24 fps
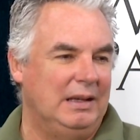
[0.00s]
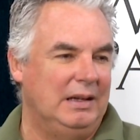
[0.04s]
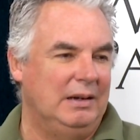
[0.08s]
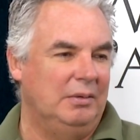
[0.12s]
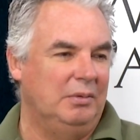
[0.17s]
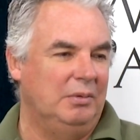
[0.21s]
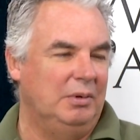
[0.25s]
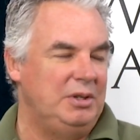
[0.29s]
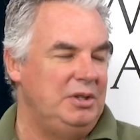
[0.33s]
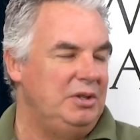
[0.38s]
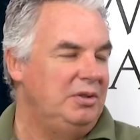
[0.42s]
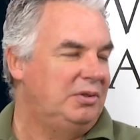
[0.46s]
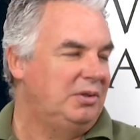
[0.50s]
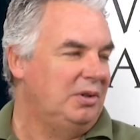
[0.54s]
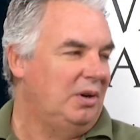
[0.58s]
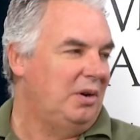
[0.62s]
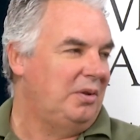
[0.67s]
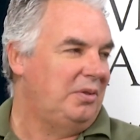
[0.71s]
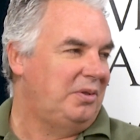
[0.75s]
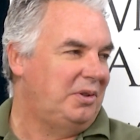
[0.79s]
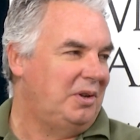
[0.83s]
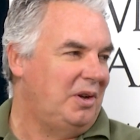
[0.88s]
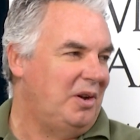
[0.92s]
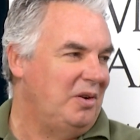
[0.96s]
When you
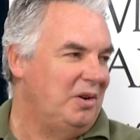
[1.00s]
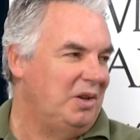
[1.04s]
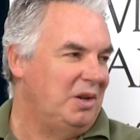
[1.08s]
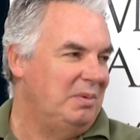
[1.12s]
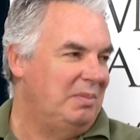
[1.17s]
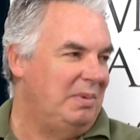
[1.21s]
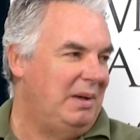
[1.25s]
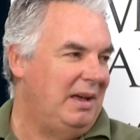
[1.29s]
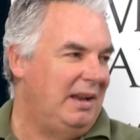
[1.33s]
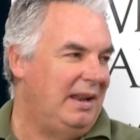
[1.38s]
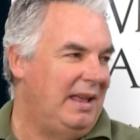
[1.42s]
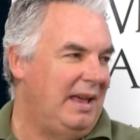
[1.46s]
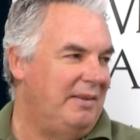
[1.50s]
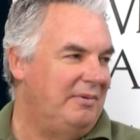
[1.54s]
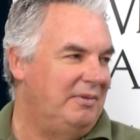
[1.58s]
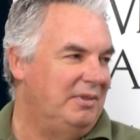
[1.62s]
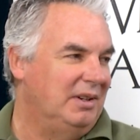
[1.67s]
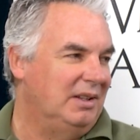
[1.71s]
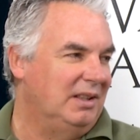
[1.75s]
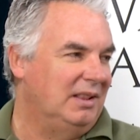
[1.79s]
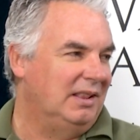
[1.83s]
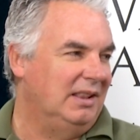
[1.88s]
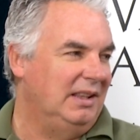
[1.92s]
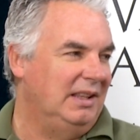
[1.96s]
start talking about having
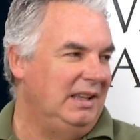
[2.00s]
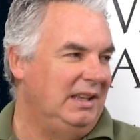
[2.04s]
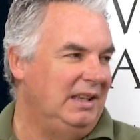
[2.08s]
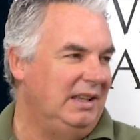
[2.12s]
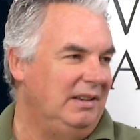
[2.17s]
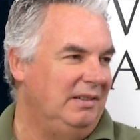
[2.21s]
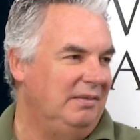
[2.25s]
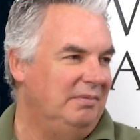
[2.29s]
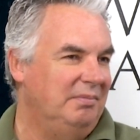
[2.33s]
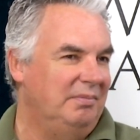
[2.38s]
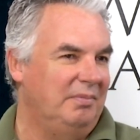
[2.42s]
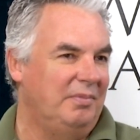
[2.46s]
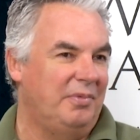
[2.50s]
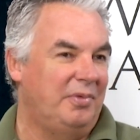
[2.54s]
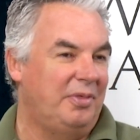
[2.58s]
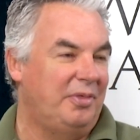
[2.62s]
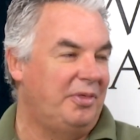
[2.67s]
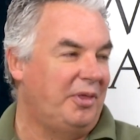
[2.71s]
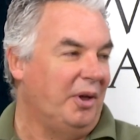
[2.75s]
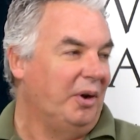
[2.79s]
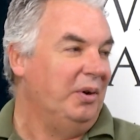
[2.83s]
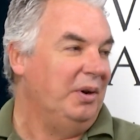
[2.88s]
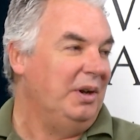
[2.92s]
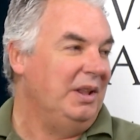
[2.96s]
to clean
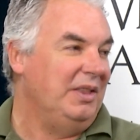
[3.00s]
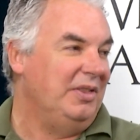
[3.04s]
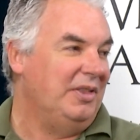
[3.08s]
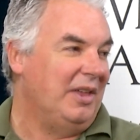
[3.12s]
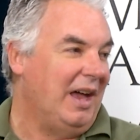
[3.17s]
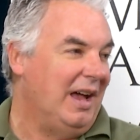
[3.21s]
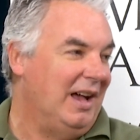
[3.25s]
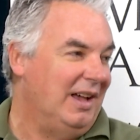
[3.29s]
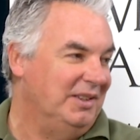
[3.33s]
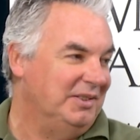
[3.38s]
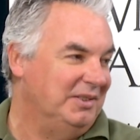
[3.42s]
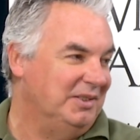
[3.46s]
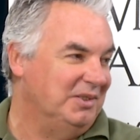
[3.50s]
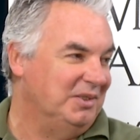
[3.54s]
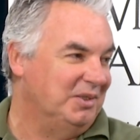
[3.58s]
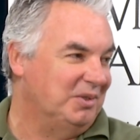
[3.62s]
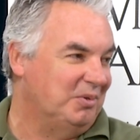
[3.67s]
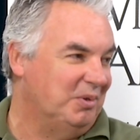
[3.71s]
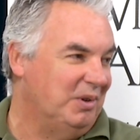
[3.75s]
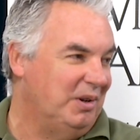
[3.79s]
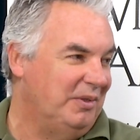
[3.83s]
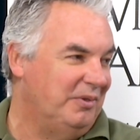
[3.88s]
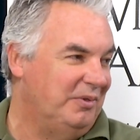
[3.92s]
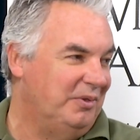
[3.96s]
30,000
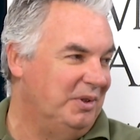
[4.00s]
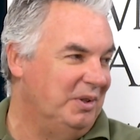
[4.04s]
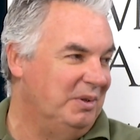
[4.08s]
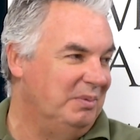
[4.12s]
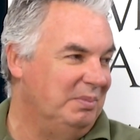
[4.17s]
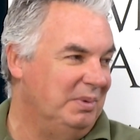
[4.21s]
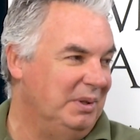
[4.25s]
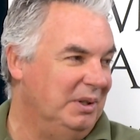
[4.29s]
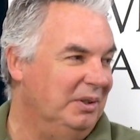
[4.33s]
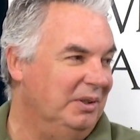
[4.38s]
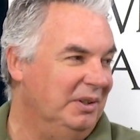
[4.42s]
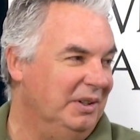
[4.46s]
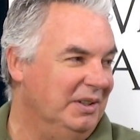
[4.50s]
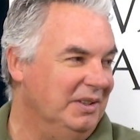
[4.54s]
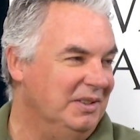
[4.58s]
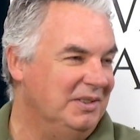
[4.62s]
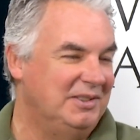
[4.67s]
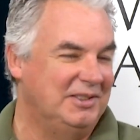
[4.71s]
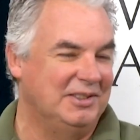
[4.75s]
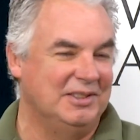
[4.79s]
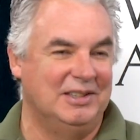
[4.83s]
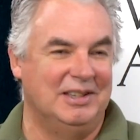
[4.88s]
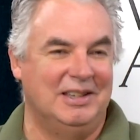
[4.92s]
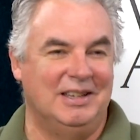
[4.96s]
square foot
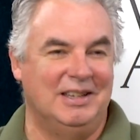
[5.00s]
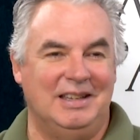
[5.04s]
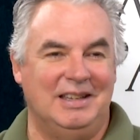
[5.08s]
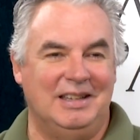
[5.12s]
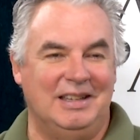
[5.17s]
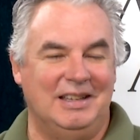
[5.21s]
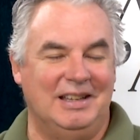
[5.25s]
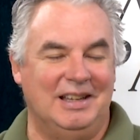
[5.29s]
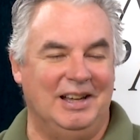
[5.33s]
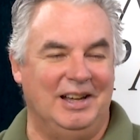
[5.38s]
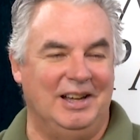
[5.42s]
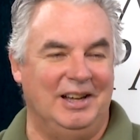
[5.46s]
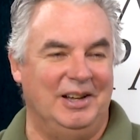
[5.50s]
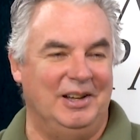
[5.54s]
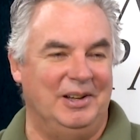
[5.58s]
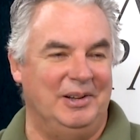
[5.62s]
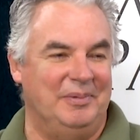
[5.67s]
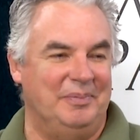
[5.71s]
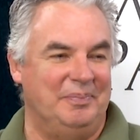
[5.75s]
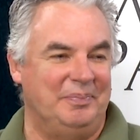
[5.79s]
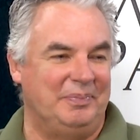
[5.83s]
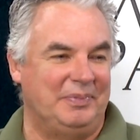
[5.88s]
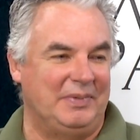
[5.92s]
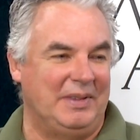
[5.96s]
buildings
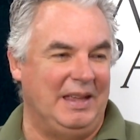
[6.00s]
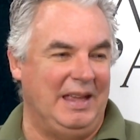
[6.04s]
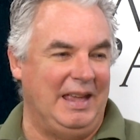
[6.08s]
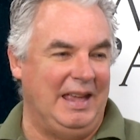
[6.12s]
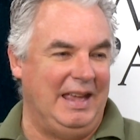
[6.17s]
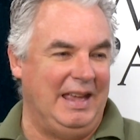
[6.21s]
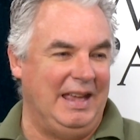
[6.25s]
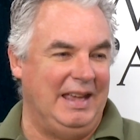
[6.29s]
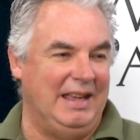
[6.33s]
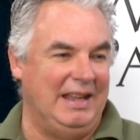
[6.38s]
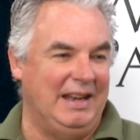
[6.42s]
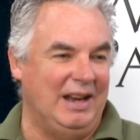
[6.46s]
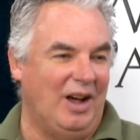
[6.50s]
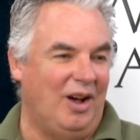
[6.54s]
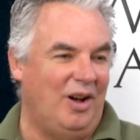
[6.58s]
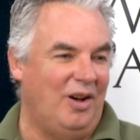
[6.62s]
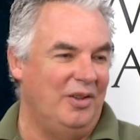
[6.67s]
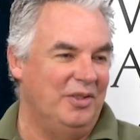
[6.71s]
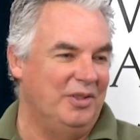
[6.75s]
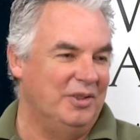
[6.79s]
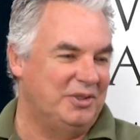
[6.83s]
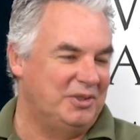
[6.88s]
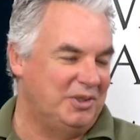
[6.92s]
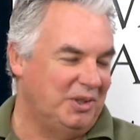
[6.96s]
and all
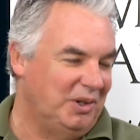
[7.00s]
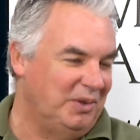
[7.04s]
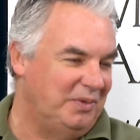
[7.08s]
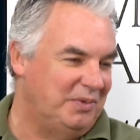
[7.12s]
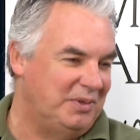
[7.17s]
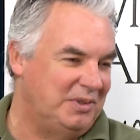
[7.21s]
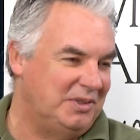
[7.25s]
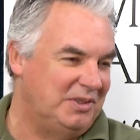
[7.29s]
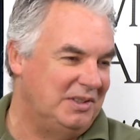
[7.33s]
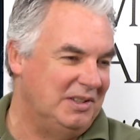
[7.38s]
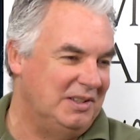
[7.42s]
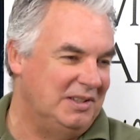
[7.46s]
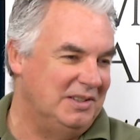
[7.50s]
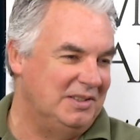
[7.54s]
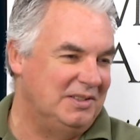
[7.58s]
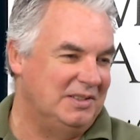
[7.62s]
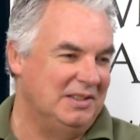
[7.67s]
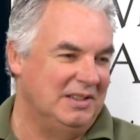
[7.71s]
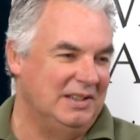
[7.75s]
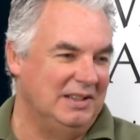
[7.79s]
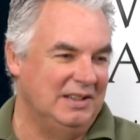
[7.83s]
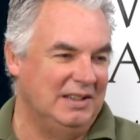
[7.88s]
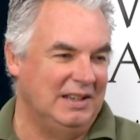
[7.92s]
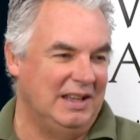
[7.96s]
the surfaces
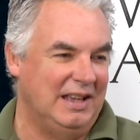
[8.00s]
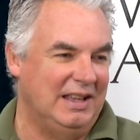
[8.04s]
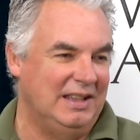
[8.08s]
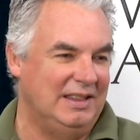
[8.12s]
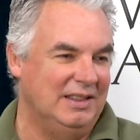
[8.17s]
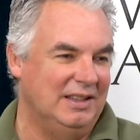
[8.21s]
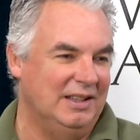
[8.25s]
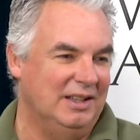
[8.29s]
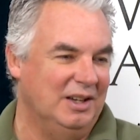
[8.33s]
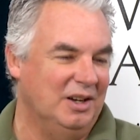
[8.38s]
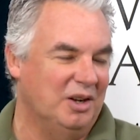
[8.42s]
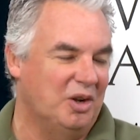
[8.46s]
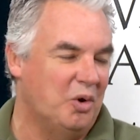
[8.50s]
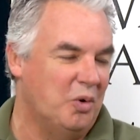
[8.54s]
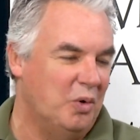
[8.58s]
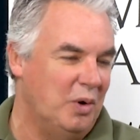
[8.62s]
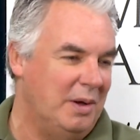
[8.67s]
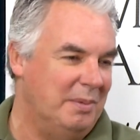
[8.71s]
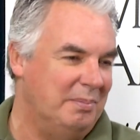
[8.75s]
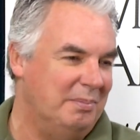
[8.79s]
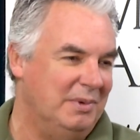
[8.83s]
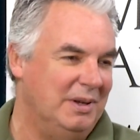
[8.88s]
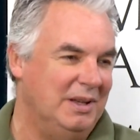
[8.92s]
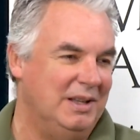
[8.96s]
and the
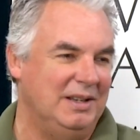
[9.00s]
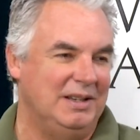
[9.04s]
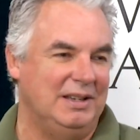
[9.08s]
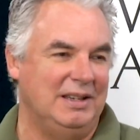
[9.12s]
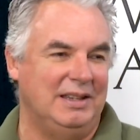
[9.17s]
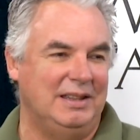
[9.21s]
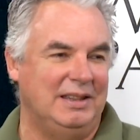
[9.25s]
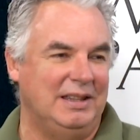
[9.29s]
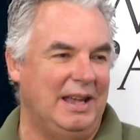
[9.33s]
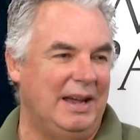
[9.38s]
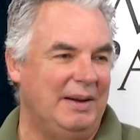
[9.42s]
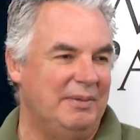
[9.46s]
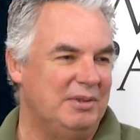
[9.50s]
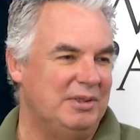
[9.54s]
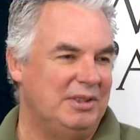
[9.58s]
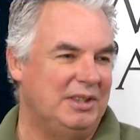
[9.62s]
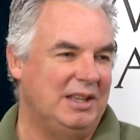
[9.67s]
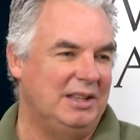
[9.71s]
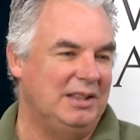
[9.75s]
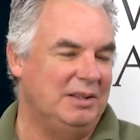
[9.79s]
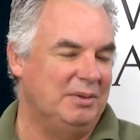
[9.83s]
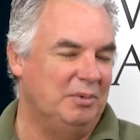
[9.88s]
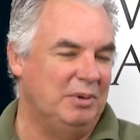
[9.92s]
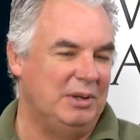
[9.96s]
equipment and
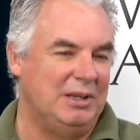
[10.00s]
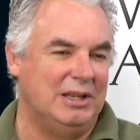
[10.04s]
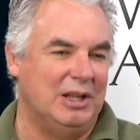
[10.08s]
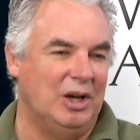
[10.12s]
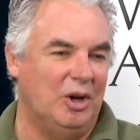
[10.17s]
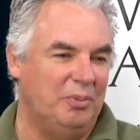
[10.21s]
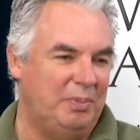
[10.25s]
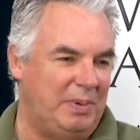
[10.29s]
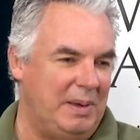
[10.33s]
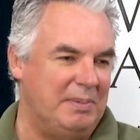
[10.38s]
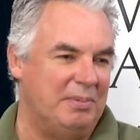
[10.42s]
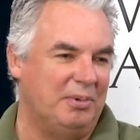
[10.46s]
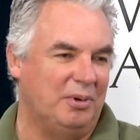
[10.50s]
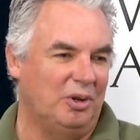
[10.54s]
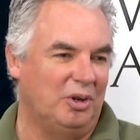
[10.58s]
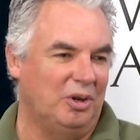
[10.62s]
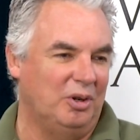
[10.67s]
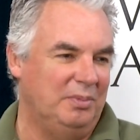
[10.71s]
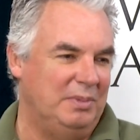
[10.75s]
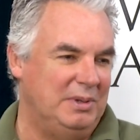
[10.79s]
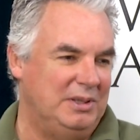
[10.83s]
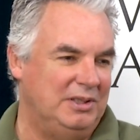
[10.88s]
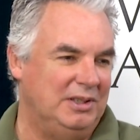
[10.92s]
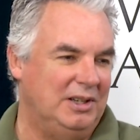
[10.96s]
everything that we know people are going
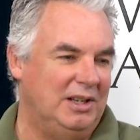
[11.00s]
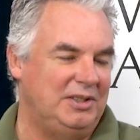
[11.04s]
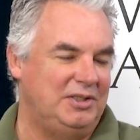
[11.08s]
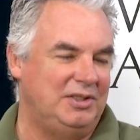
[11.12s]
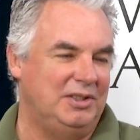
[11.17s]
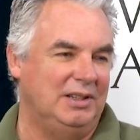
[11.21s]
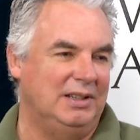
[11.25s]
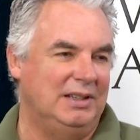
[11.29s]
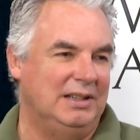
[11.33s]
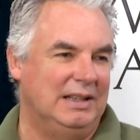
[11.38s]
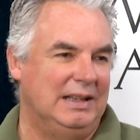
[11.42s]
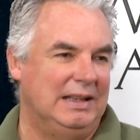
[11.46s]
to be touching,